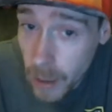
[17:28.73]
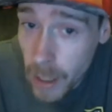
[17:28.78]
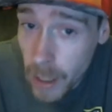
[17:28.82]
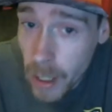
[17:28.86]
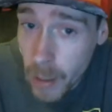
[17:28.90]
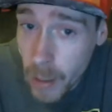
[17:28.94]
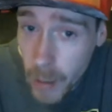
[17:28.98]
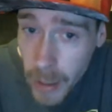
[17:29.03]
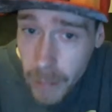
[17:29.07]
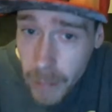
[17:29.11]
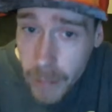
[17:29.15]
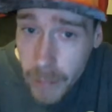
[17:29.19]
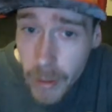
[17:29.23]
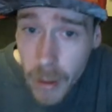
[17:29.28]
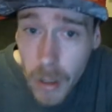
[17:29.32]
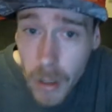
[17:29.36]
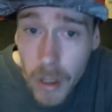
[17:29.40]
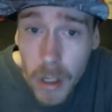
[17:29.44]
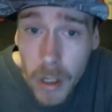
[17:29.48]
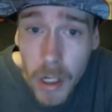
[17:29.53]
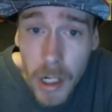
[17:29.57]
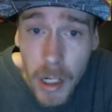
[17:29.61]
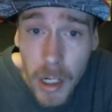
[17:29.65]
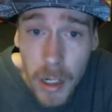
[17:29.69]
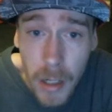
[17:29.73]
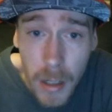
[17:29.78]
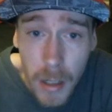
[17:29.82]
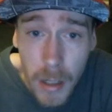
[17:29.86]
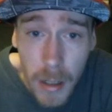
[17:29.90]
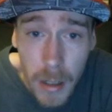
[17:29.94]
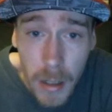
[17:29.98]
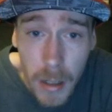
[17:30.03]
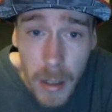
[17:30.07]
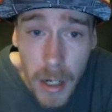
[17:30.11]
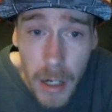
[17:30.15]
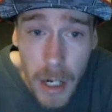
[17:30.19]
However,
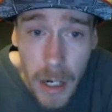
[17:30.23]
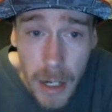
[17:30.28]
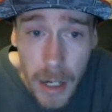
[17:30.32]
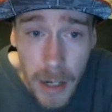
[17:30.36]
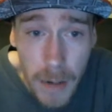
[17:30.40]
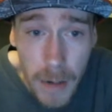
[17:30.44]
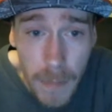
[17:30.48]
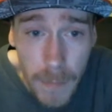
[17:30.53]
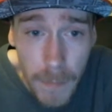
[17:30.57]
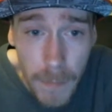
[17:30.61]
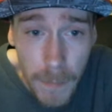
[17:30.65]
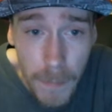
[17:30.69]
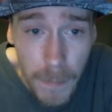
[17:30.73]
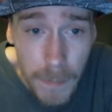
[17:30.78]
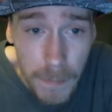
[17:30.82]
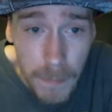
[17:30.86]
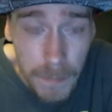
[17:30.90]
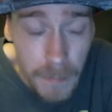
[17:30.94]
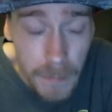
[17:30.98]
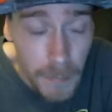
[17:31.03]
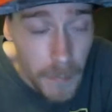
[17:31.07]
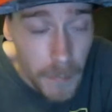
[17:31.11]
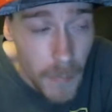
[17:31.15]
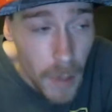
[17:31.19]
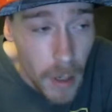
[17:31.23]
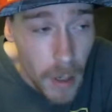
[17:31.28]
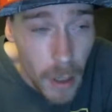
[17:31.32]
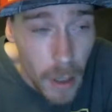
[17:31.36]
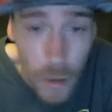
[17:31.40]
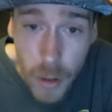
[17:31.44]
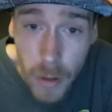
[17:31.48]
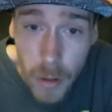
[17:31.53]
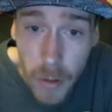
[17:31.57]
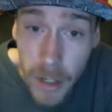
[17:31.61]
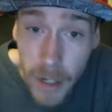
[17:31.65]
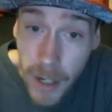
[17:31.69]
I am
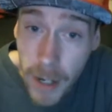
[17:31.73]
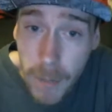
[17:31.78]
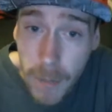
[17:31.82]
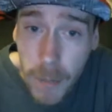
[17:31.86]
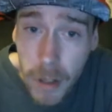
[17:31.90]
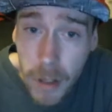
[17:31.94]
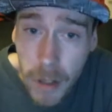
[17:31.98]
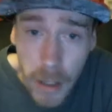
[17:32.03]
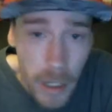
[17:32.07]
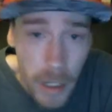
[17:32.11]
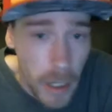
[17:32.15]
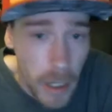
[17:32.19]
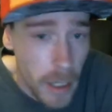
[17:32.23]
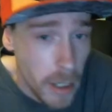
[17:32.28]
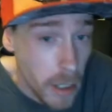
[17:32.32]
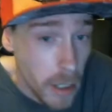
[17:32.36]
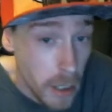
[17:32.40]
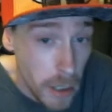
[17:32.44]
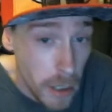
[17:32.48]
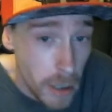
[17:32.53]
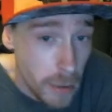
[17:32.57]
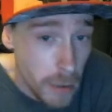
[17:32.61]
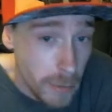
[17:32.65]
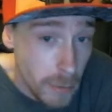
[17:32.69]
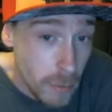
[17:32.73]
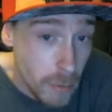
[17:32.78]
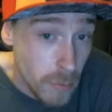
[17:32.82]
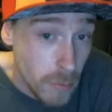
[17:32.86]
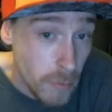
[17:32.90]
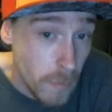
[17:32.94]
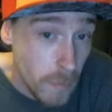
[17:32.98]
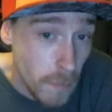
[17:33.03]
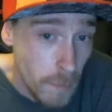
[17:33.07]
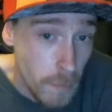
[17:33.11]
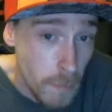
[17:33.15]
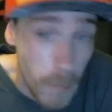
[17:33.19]
also a gamer and I need
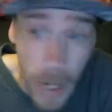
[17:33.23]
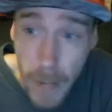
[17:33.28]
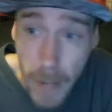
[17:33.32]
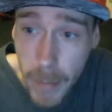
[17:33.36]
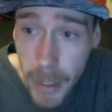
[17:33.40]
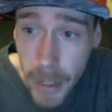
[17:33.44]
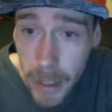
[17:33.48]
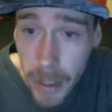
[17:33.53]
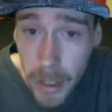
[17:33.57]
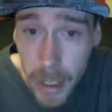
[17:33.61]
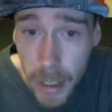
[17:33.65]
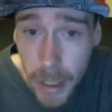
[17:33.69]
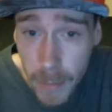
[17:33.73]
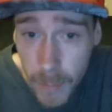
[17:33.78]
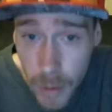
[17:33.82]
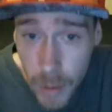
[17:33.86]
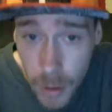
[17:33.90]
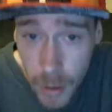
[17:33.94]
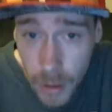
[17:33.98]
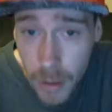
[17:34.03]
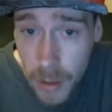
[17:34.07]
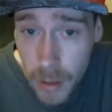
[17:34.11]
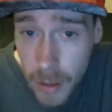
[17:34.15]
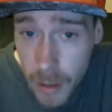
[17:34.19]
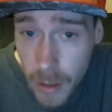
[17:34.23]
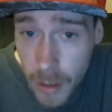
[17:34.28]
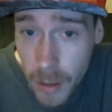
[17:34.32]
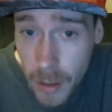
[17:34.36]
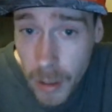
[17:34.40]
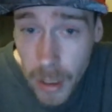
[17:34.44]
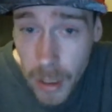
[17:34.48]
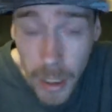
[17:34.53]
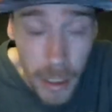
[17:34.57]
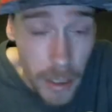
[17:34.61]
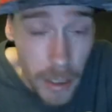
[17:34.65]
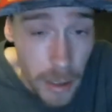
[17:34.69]
to buy my games,
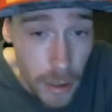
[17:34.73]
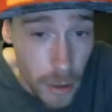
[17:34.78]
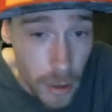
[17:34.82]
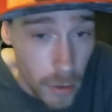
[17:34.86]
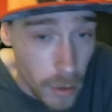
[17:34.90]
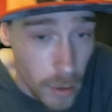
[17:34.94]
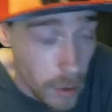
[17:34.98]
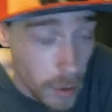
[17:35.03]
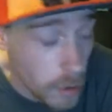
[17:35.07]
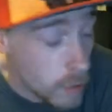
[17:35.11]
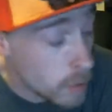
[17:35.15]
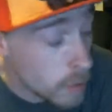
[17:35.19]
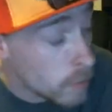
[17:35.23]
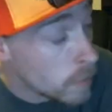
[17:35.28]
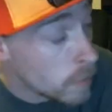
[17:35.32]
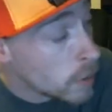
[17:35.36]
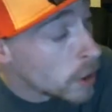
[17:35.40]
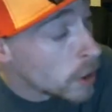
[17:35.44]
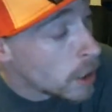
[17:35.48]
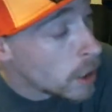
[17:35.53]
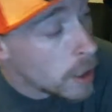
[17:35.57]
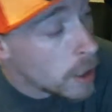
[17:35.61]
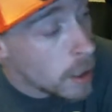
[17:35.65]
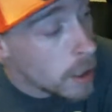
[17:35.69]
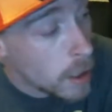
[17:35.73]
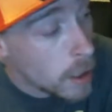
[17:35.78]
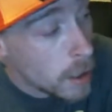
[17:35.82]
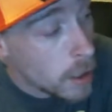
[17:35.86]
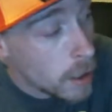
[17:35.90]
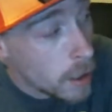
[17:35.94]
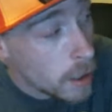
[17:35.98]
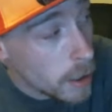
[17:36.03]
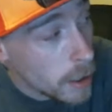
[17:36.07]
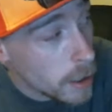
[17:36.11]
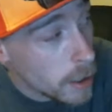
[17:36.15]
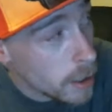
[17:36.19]
as you know.
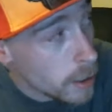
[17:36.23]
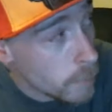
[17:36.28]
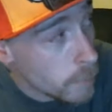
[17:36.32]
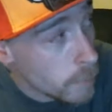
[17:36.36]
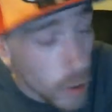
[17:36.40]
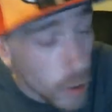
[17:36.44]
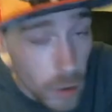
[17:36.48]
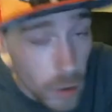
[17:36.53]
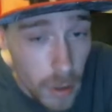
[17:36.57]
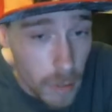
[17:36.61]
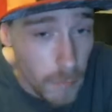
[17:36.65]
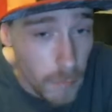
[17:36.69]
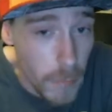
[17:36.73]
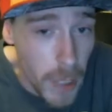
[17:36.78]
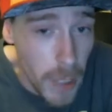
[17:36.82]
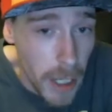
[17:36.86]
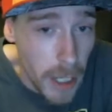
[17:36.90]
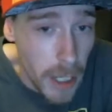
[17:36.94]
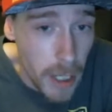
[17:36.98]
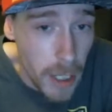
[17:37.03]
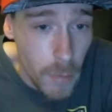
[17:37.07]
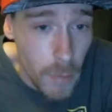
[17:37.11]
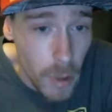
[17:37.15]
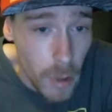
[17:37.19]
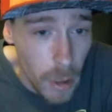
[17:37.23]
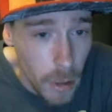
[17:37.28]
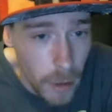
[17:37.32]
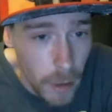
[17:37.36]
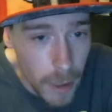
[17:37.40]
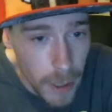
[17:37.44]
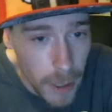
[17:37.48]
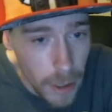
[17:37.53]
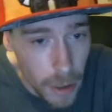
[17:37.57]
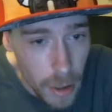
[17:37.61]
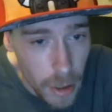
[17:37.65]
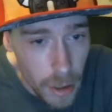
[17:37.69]
And most of my games are
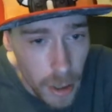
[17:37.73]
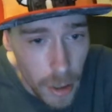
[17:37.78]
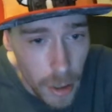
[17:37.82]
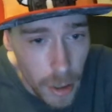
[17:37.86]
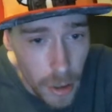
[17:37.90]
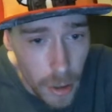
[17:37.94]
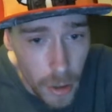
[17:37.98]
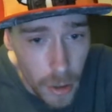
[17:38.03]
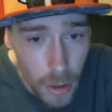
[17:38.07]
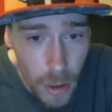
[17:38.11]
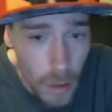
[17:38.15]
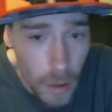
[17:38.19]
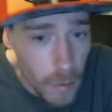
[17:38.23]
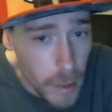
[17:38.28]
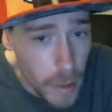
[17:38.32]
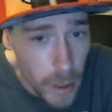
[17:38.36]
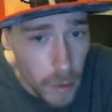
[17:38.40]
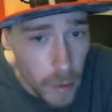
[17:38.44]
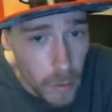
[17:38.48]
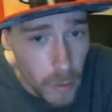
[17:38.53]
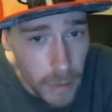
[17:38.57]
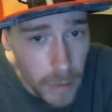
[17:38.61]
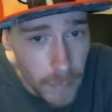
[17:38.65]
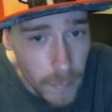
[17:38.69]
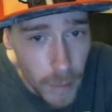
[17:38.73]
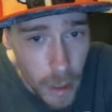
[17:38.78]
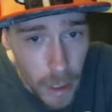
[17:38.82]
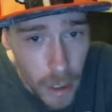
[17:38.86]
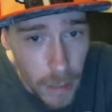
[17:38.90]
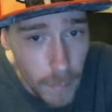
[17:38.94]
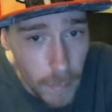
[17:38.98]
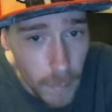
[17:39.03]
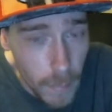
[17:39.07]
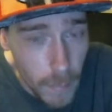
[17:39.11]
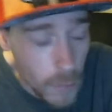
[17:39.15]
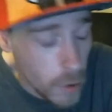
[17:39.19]
collector's edition, so I don't have
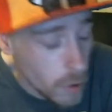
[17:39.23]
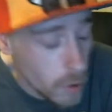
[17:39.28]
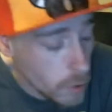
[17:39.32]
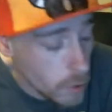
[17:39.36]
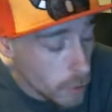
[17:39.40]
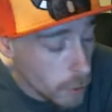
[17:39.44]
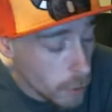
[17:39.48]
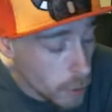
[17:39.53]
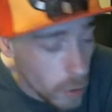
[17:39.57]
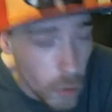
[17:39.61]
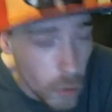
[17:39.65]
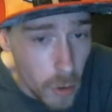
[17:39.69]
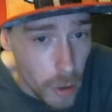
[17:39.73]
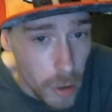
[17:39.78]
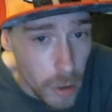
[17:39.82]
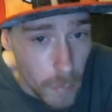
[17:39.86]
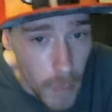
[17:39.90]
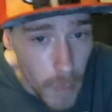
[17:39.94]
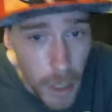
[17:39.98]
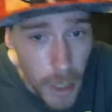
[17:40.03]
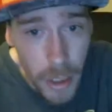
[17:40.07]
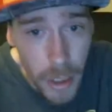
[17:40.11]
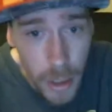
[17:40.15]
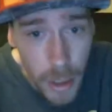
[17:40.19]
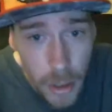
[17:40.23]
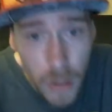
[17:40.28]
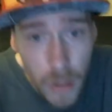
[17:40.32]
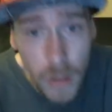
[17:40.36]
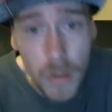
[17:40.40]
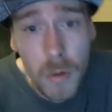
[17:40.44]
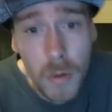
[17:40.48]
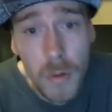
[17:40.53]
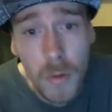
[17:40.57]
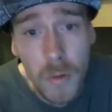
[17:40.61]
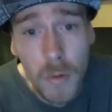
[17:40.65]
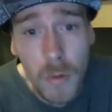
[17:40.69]
time or the money
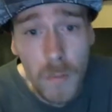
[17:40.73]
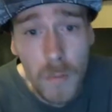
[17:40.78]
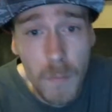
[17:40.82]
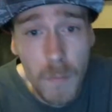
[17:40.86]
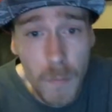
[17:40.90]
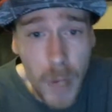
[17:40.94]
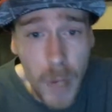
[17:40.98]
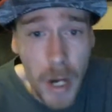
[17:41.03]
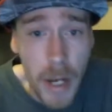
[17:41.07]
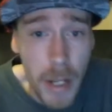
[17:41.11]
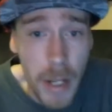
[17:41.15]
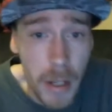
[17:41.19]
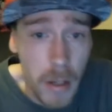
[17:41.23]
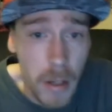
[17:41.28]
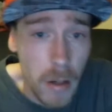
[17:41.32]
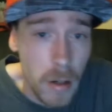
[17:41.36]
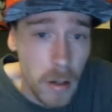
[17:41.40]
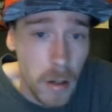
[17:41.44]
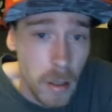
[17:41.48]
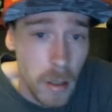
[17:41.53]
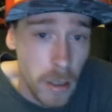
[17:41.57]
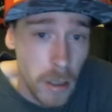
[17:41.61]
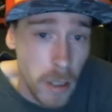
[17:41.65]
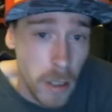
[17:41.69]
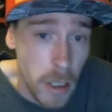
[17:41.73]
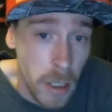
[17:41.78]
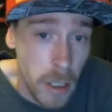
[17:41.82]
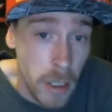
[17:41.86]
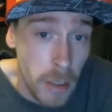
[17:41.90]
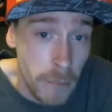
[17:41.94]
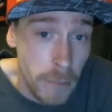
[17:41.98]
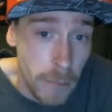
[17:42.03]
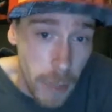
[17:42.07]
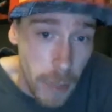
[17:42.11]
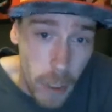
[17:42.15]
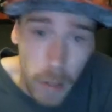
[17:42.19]
to buy
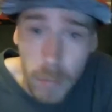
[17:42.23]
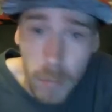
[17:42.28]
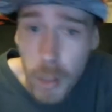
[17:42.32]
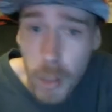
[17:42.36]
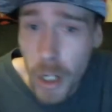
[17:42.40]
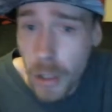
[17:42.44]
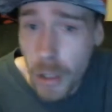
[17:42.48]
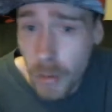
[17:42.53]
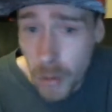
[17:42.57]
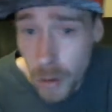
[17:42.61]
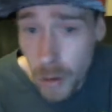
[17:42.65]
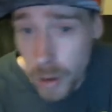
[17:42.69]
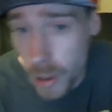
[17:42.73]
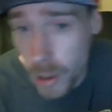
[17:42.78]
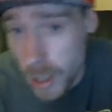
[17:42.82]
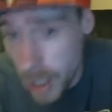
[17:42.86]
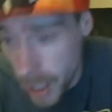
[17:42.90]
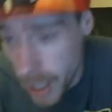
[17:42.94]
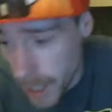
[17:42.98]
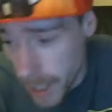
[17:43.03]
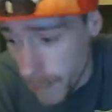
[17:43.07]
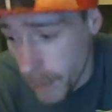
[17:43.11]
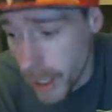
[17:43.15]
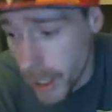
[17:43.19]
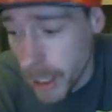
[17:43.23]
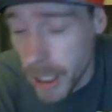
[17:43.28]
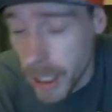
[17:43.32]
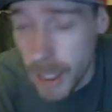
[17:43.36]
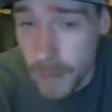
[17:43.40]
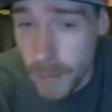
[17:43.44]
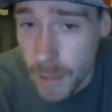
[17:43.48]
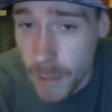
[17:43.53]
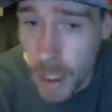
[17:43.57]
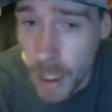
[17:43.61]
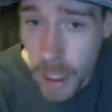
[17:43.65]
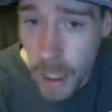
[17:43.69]
the figure bottles and my
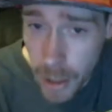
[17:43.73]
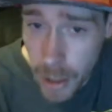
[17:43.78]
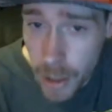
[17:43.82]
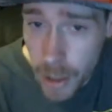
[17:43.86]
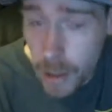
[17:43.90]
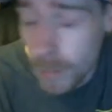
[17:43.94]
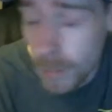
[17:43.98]
games that I need to